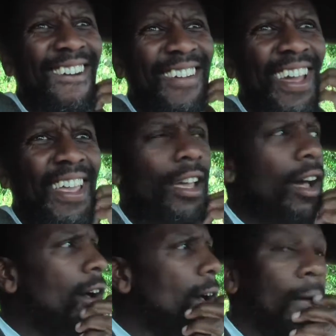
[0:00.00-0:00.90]
Okay,
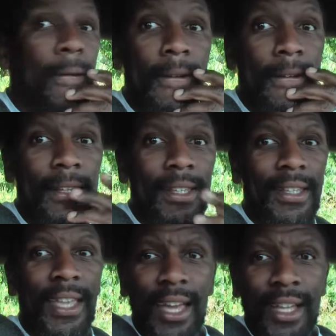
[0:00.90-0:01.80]

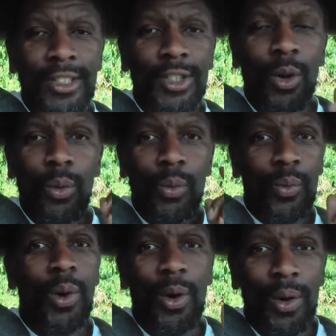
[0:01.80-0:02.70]
yeah, so
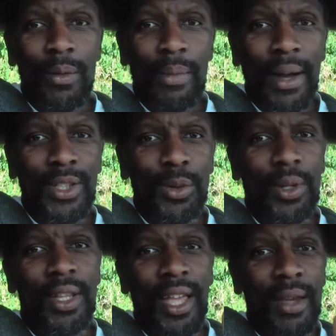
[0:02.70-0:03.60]
welcome back
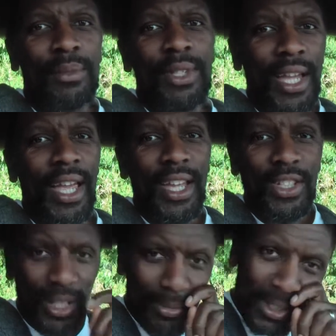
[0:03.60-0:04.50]
to another
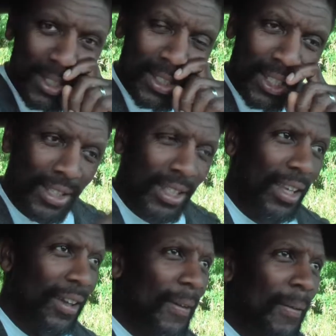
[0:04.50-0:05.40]
MJH Images
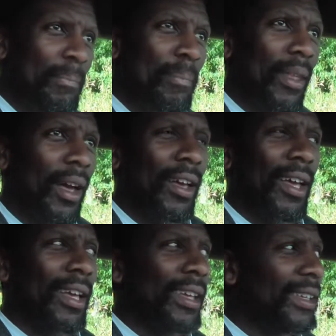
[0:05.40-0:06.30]
TT.
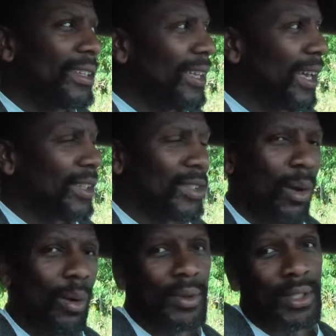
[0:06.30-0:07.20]
Yeah,
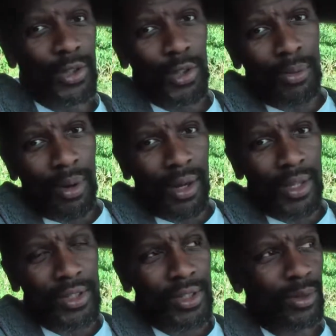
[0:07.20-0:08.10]
so I was in two
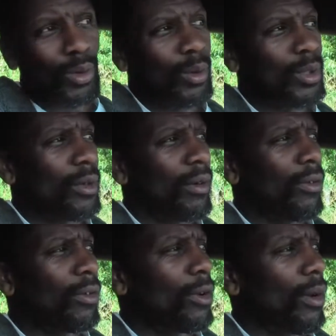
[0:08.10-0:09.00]
minds to do a
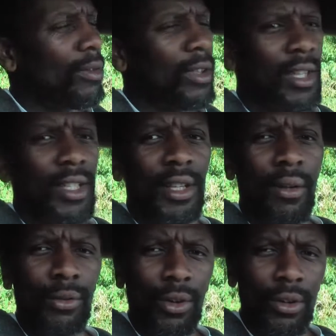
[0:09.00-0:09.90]
review of the things
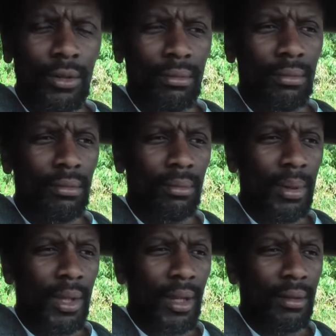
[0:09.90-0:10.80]
I've done,
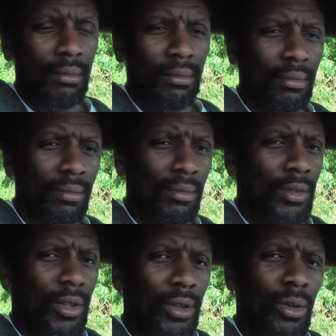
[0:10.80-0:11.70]
but then
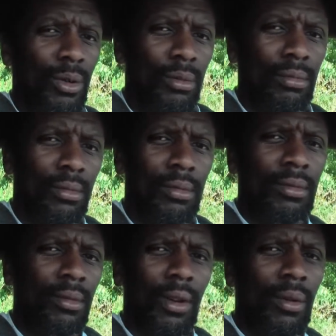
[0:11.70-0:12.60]
you could all
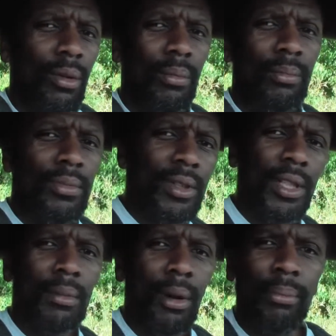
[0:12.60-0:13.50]
go
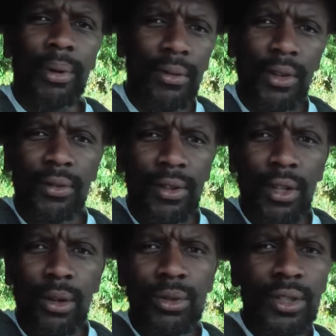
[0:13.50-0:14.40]
see my previous
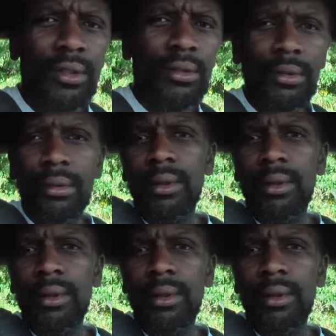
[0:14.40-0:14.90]
videos and